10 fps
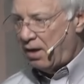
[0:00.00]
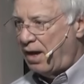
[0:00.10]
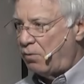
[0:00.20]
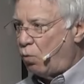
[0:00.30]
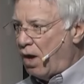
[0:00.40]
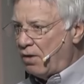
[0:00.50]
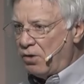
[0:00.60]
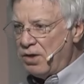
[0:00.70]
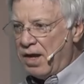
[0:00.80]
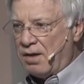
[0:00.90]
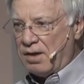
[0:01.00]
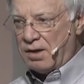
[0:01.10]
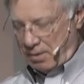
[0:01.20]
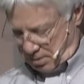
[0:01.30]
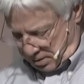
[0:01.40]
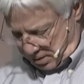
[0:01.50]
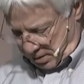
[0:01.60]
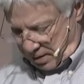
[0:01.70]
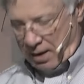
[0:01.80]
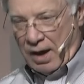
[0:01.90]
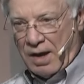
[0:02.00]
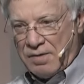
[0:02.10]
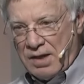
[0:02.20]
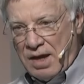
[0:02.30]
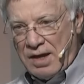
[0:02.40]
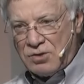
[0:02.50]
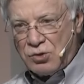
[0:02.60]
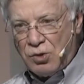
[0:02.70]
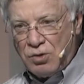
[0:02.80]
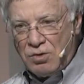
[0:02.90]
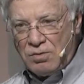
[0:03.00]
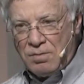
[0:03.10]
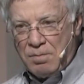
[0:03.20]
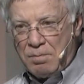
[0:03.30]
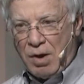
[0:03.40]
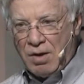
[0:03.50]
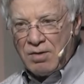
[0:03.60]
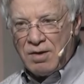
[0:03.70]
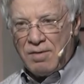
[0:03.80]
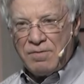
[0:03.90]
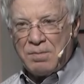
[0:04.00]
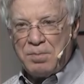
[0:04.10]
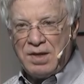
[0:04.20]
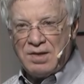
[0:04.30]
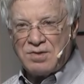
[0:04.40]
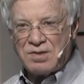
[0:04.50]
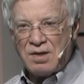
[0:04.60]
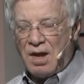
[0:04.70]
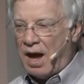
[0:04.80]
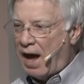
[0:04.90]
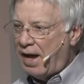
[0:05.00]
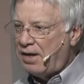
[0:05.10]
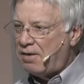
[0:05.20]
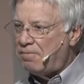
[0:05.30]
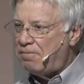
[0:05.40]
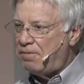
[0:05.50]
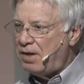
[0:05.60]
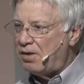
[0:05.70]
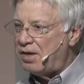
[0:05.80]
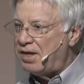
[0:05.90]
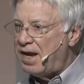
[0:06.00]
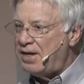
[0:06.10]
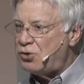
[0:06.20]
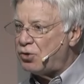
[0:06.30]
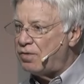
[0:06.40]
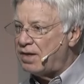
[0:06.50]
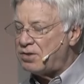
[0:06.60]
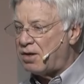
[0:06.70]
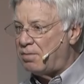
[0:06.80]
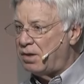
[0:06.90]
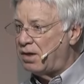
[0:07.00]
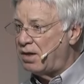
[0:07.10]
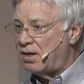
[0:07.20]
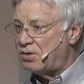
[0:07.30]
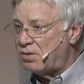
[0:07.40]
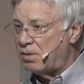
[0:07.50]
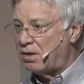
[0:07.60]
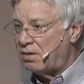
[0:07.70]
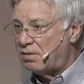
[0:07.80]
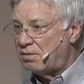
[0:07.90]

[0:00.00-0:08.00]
And while they're yelling on the external part of the peace, I can feel the nature that's coming against me.